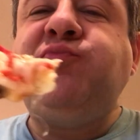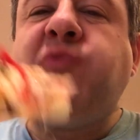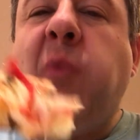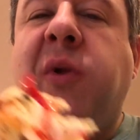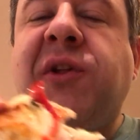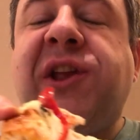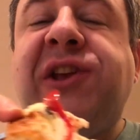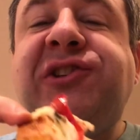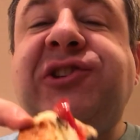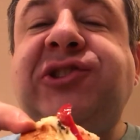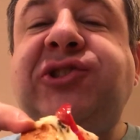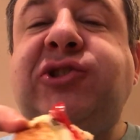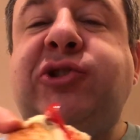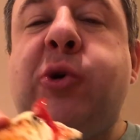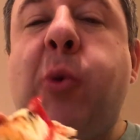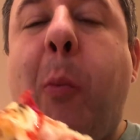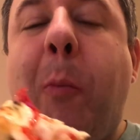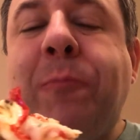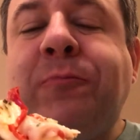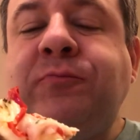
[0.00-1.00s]
What they
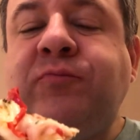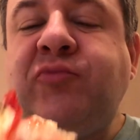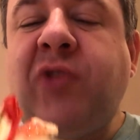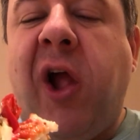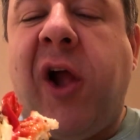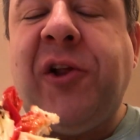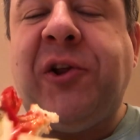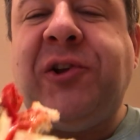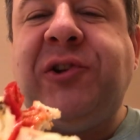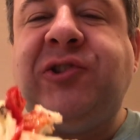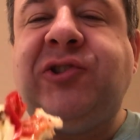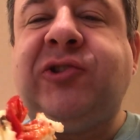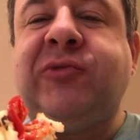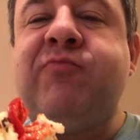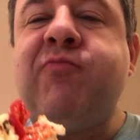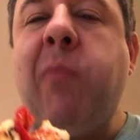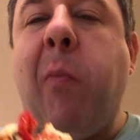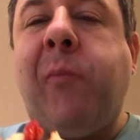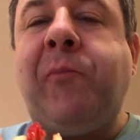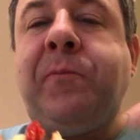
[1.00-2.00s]
do on here is
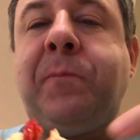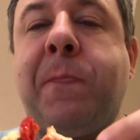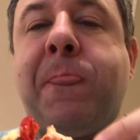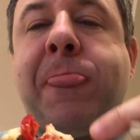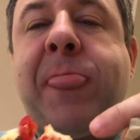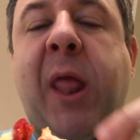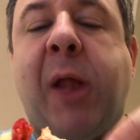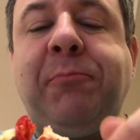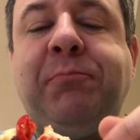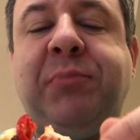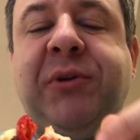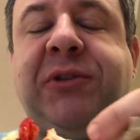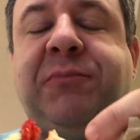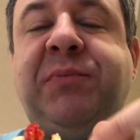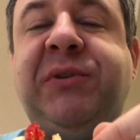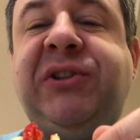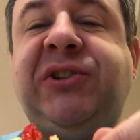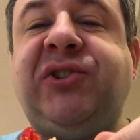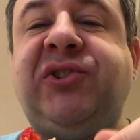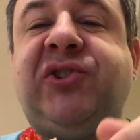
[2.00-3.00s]

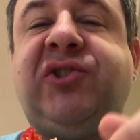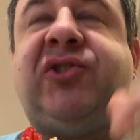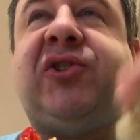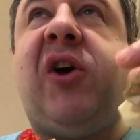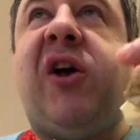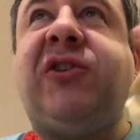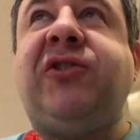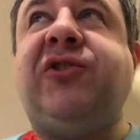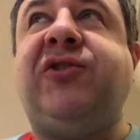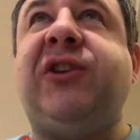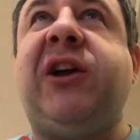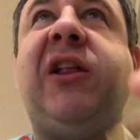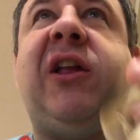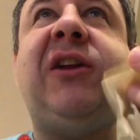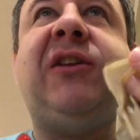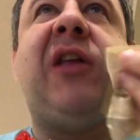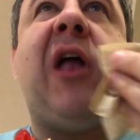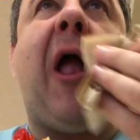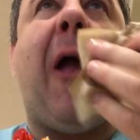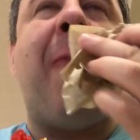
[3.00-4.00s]
big pieces of sausage. I
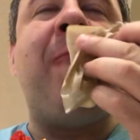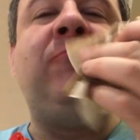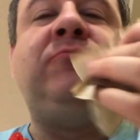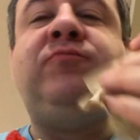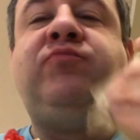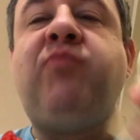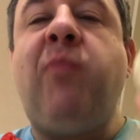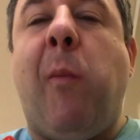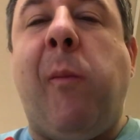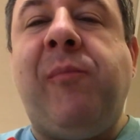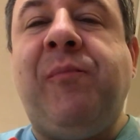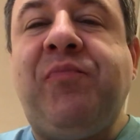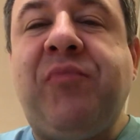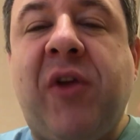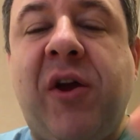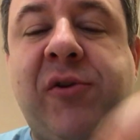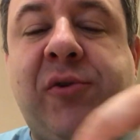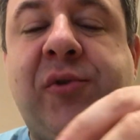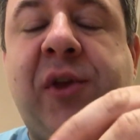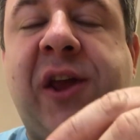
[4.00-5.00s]
like that.
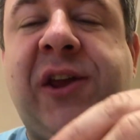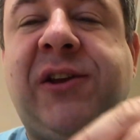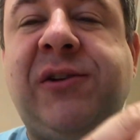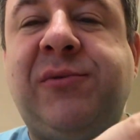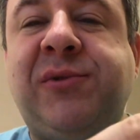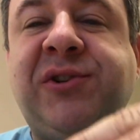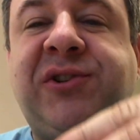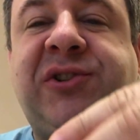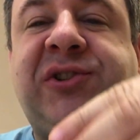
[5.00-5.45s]
I don't like it when